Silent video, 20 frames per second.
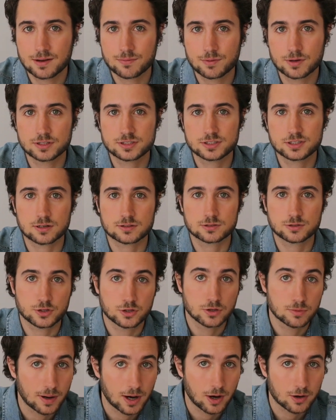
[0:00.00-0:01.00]
I'm going to talk to
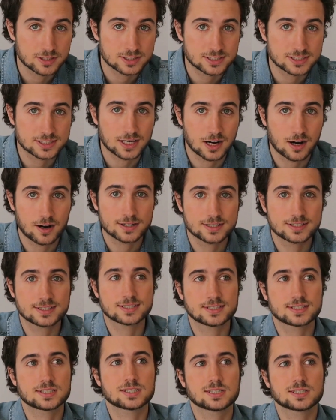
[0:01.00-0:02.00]
you about
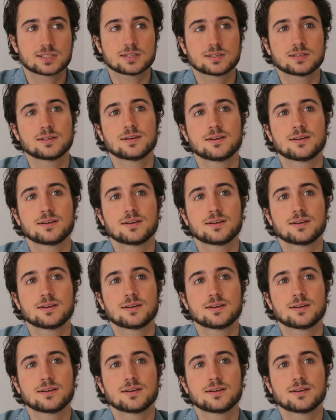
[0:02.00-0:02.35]
starts